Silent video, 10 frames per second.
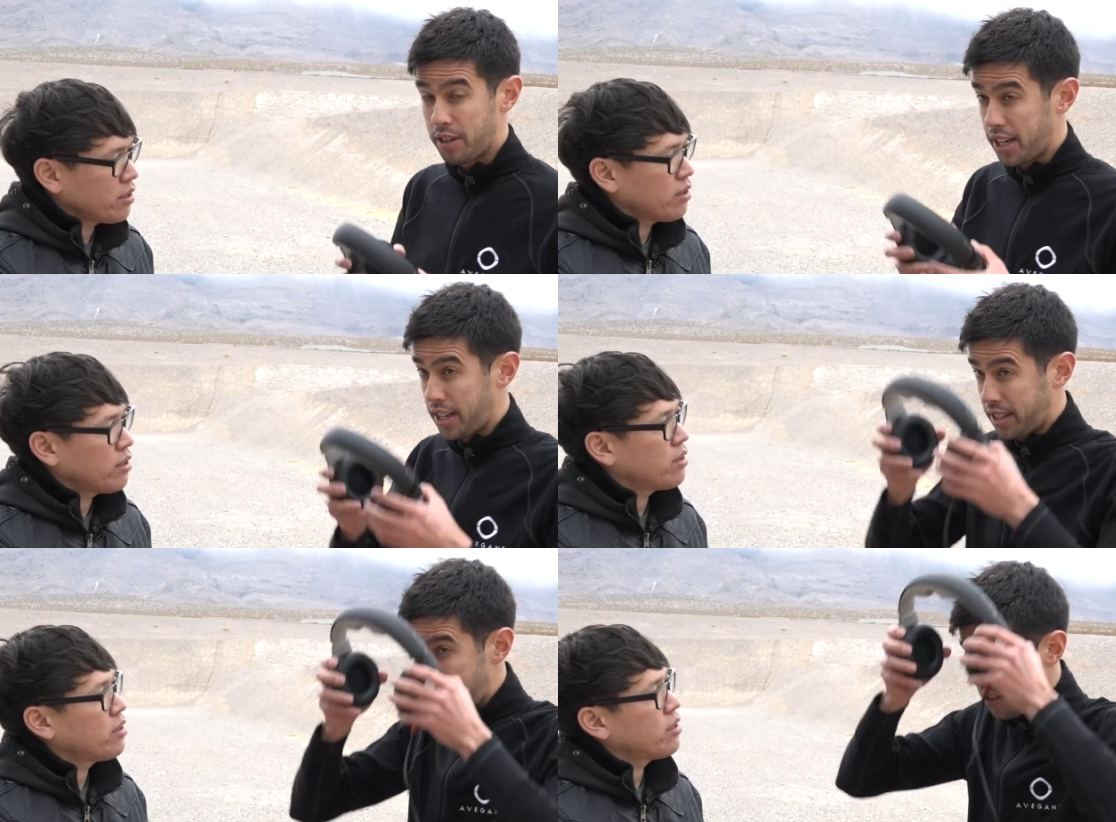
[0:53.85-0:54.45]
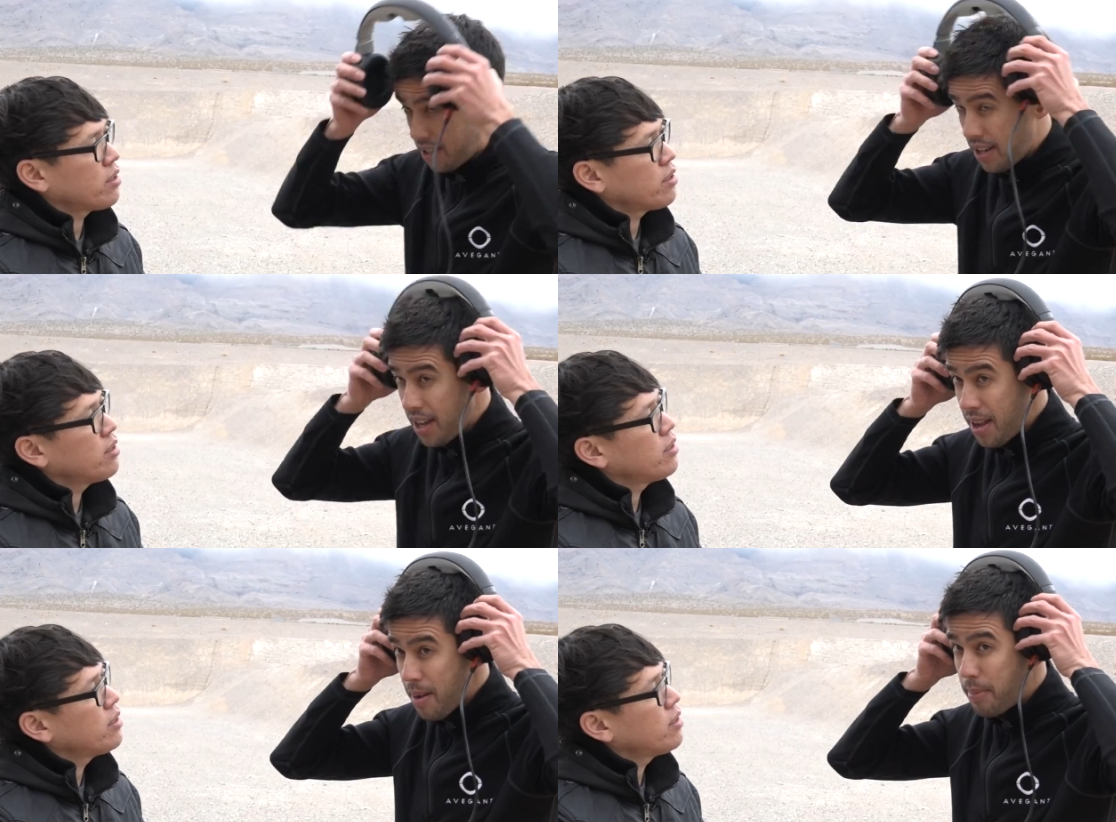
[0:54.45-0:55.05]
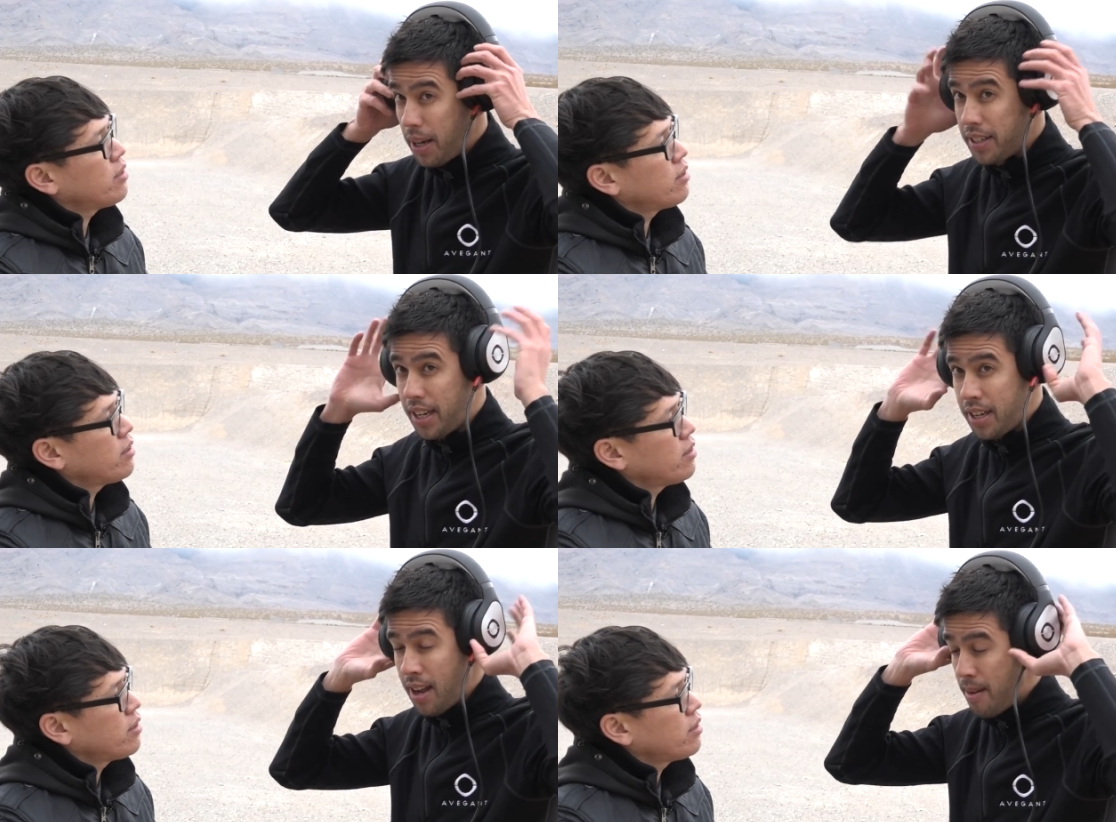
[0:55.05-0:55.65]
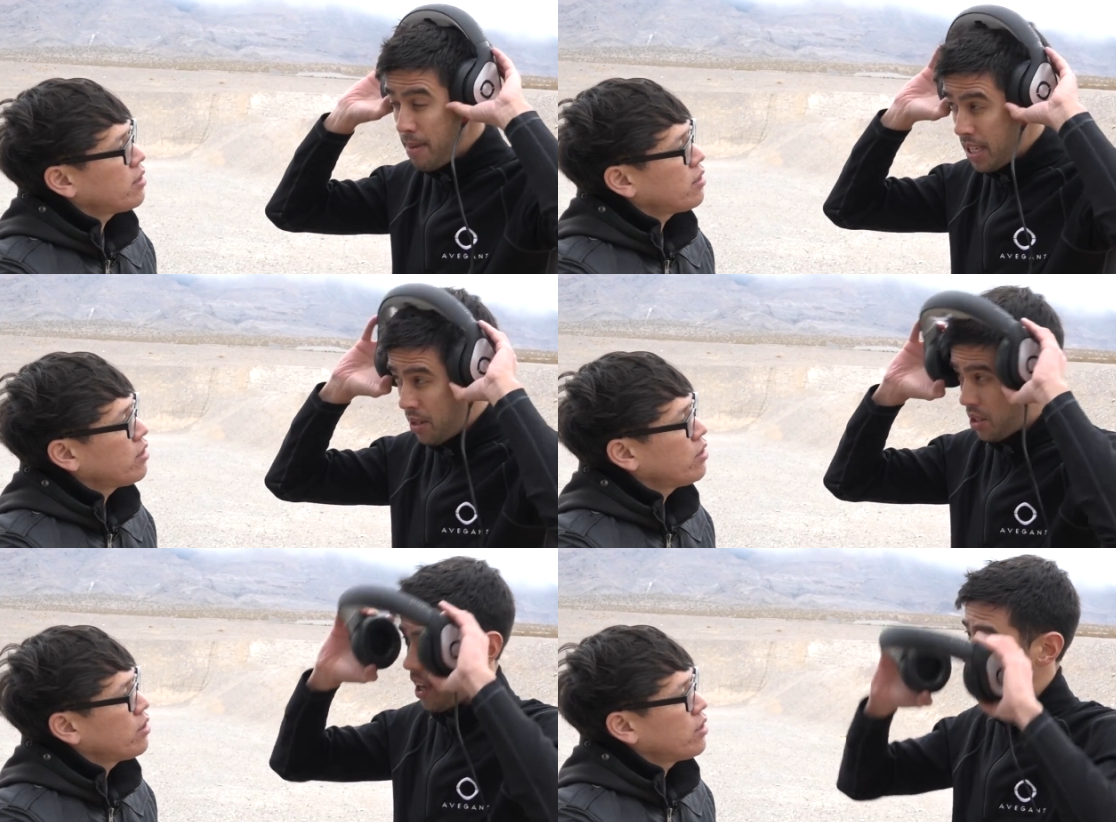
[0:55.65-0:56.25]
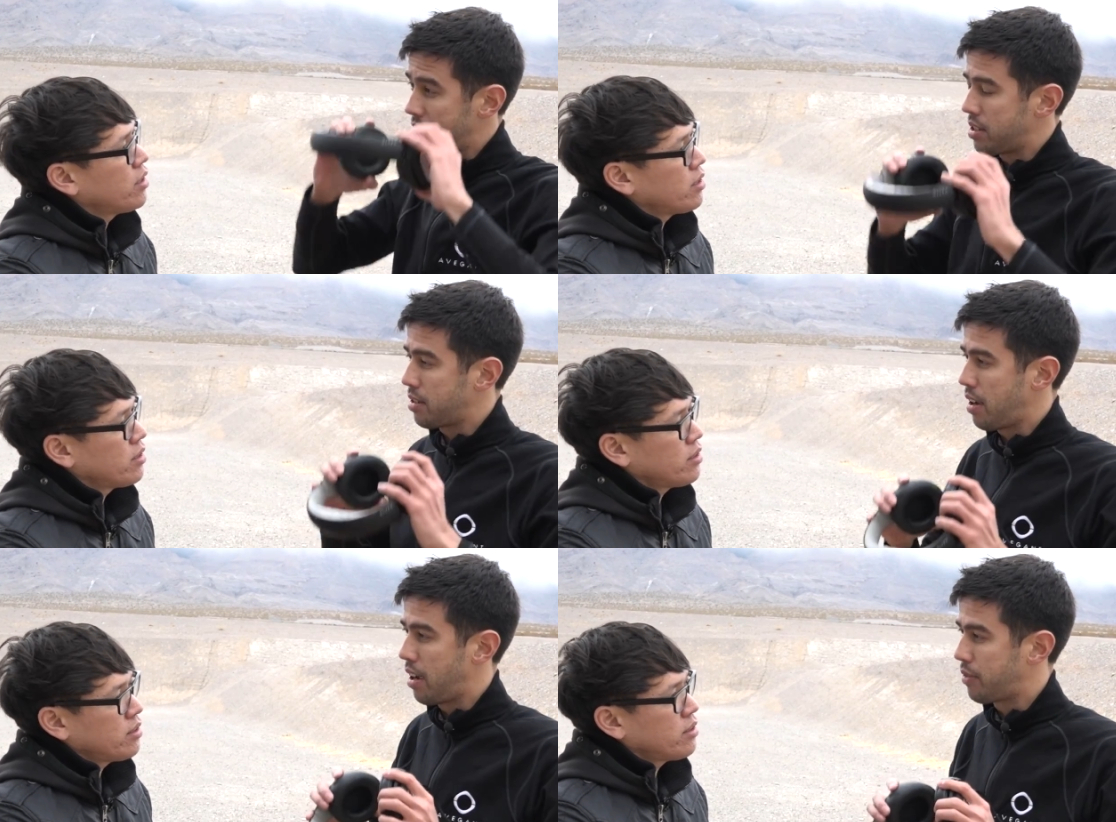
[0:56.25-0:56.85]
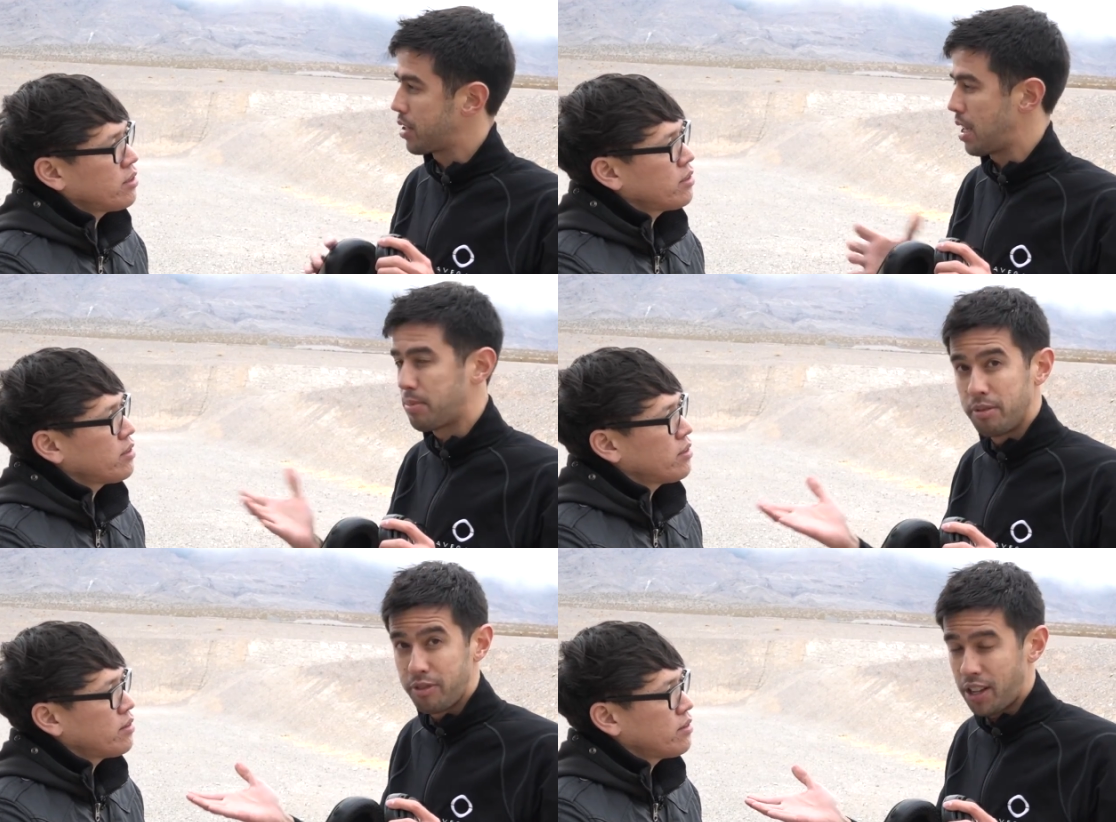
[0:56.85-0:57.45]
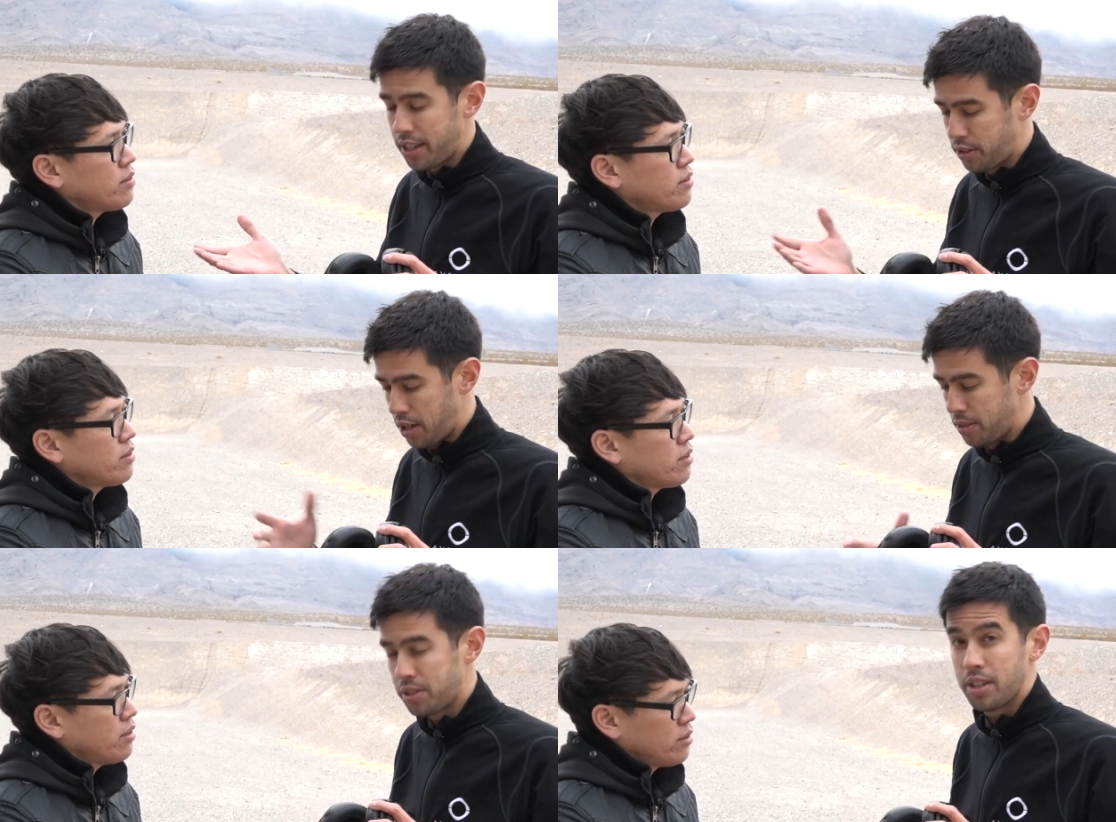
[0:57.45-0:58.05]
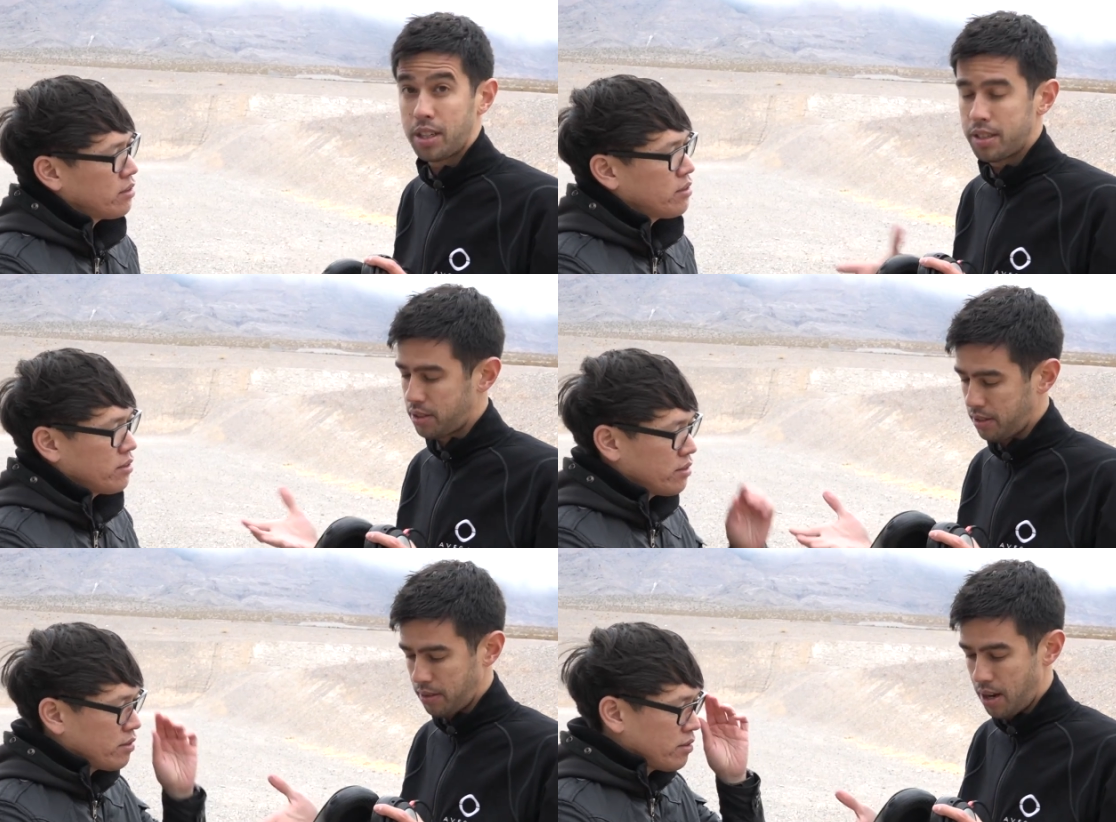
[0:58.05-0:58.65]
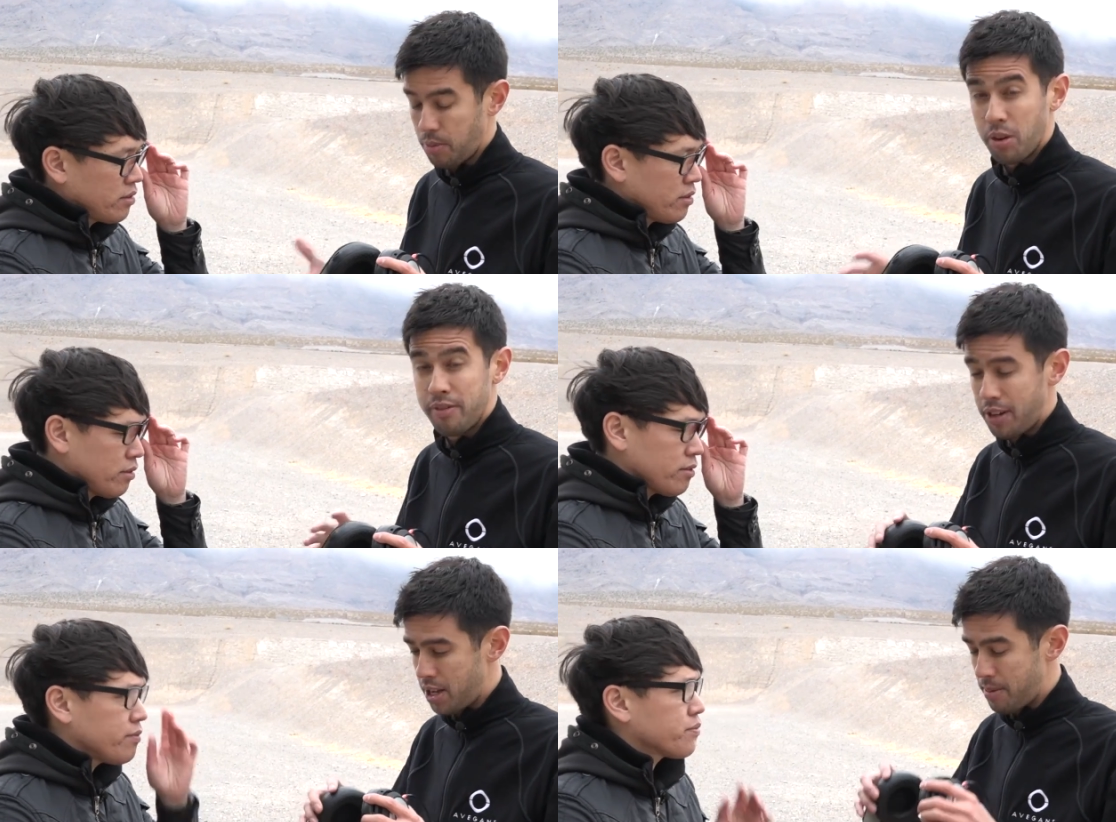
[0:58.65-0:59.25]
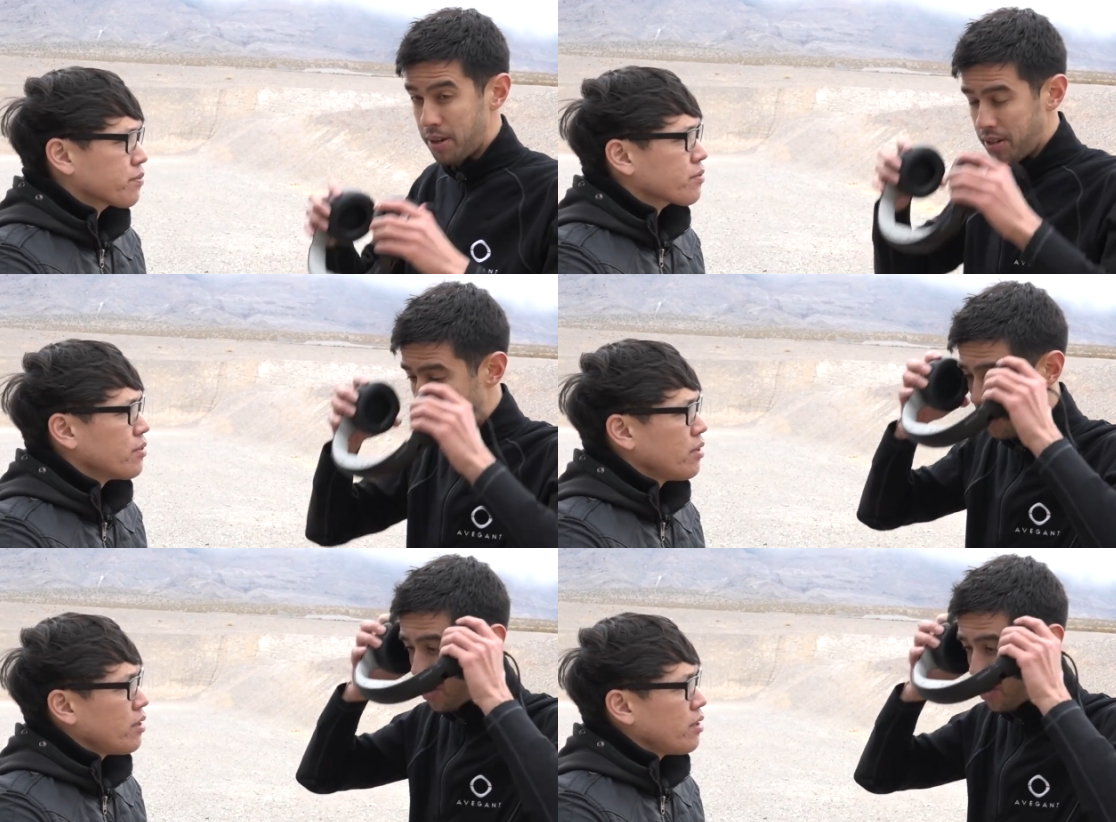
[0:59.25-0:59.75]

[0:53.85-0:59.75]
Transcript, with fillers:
Speaker 1: it over your head like this. But in many use cases, for example, in flying drones, it's worn in video mode,